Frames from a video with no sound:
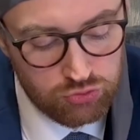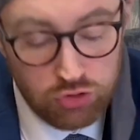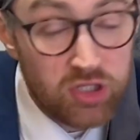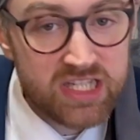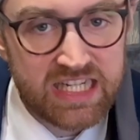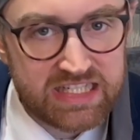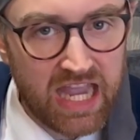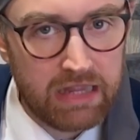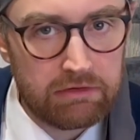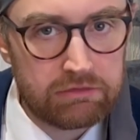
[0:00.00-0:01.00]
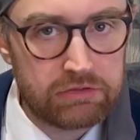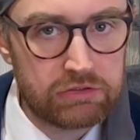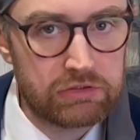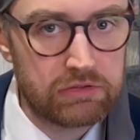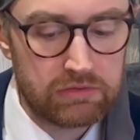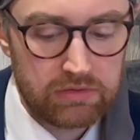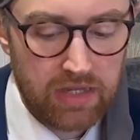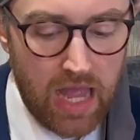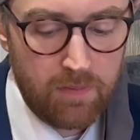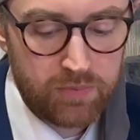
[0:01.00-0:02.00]
to the details.
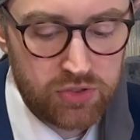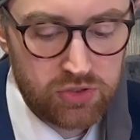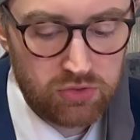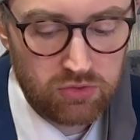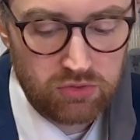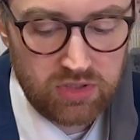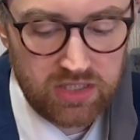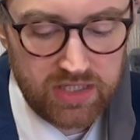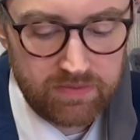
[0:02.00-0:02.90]
Absolutely.